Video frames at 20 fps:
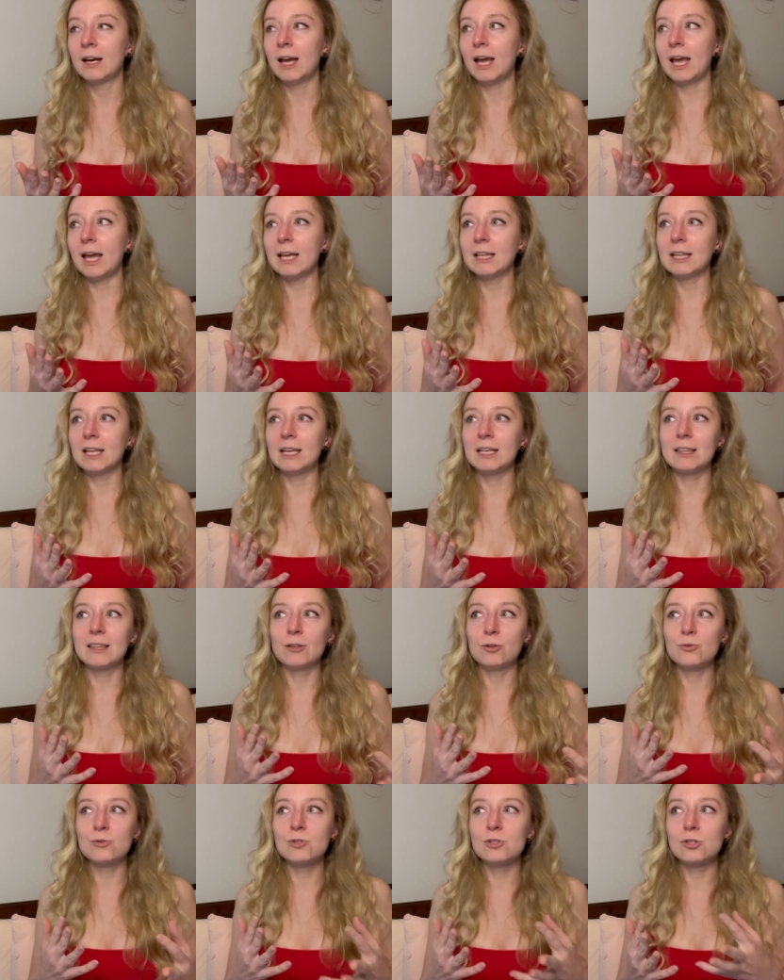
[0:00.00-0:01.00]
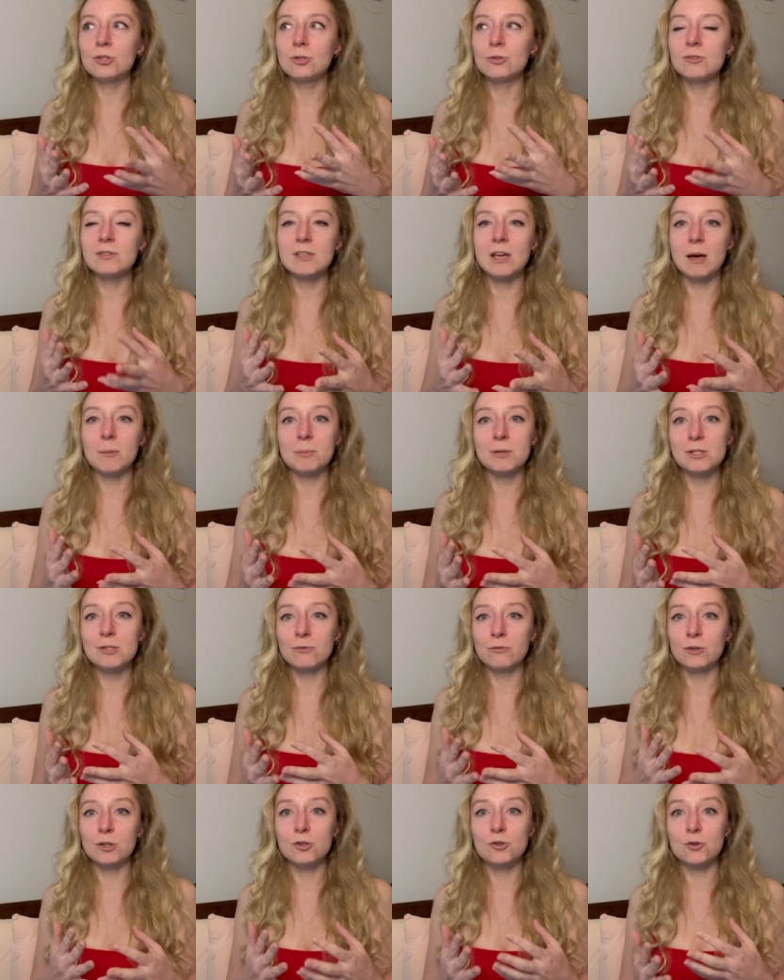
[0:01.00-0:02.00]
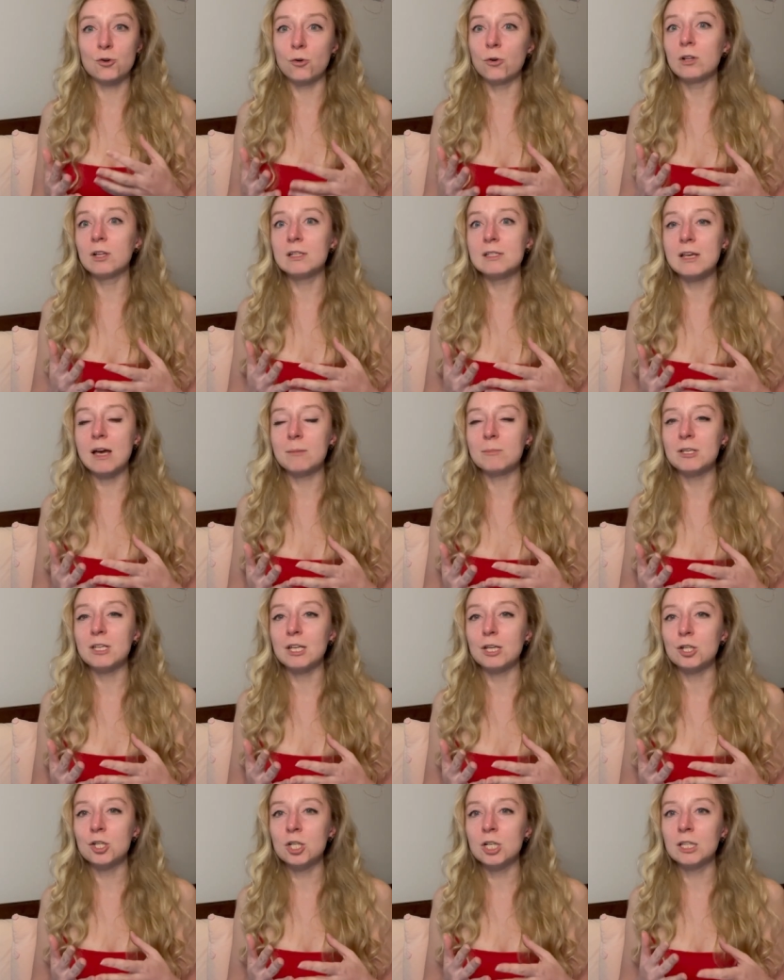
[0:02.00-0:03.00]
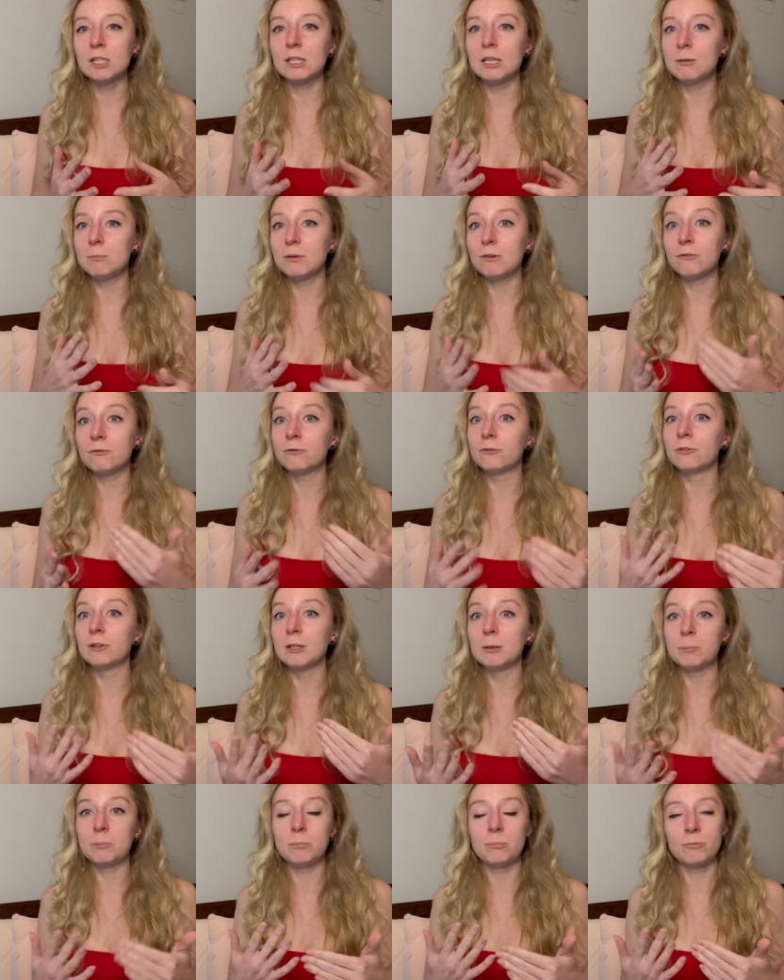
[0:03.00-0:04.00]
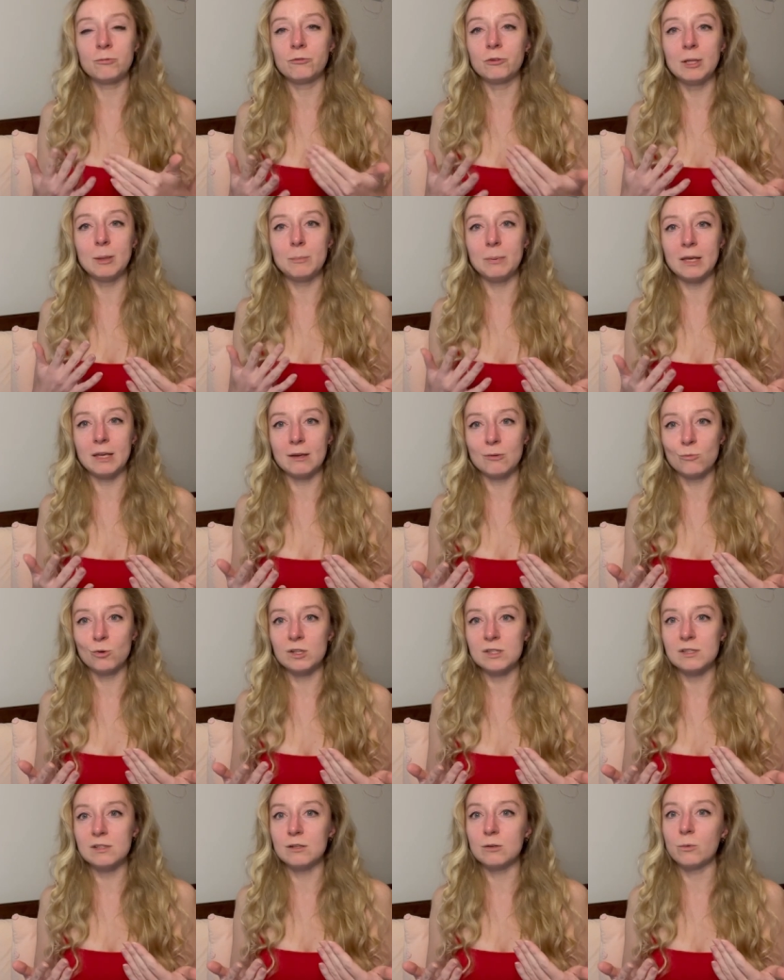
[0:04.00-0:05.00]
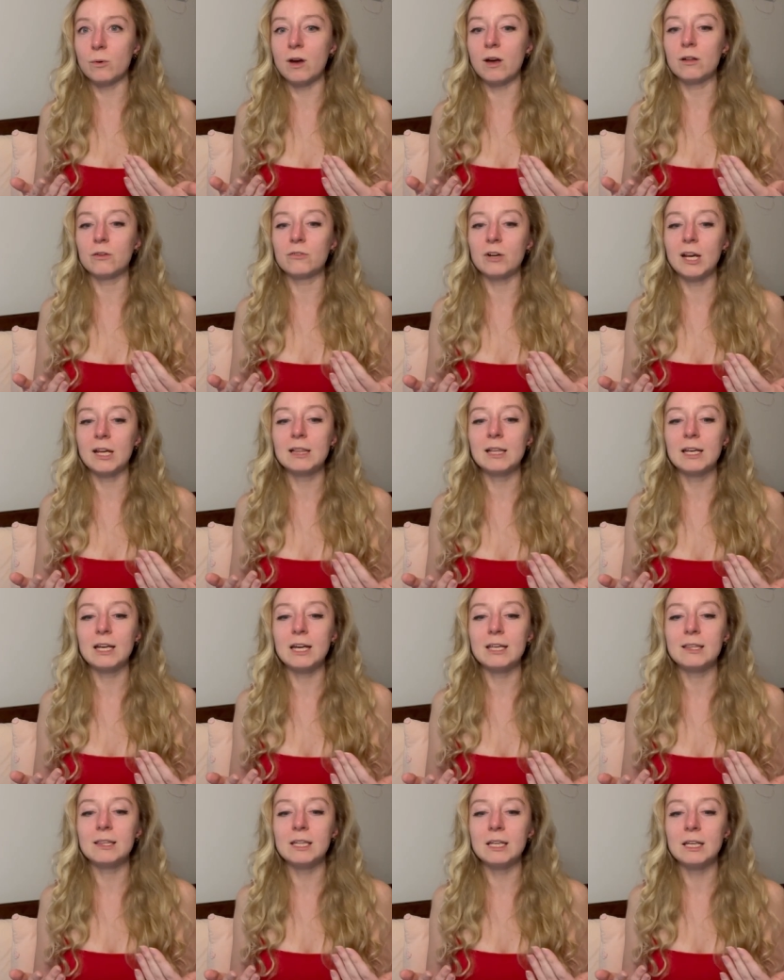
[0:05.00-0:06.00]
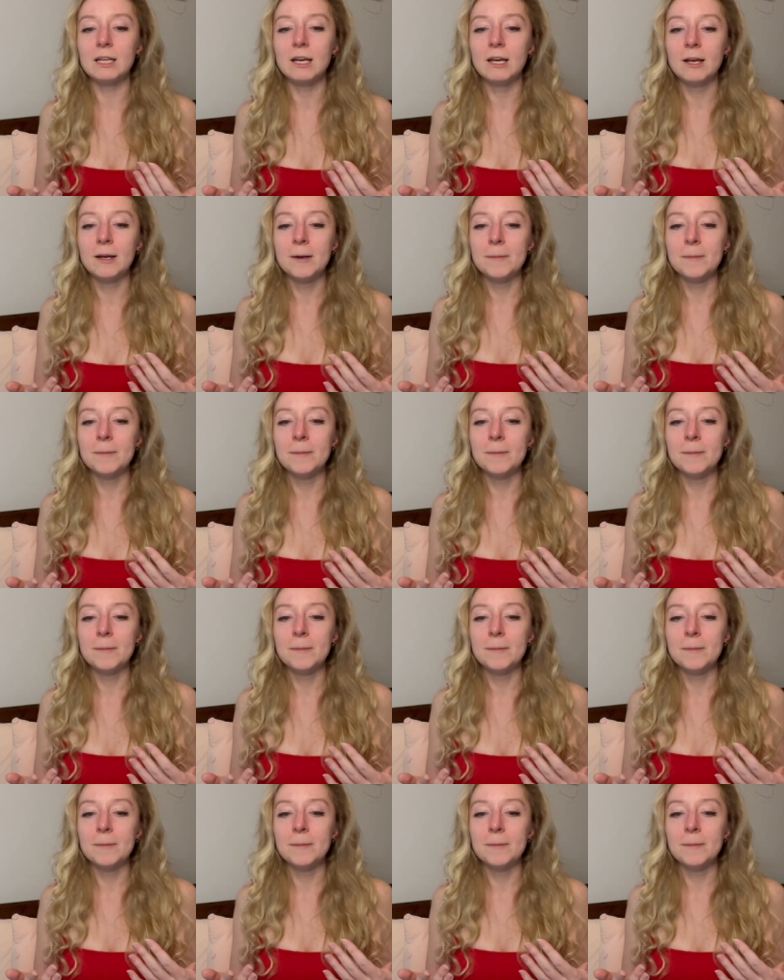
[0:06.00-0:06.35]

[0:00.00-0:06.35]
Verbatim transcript: and like those those topics of control and domination can be flip flipping once in a while right like i think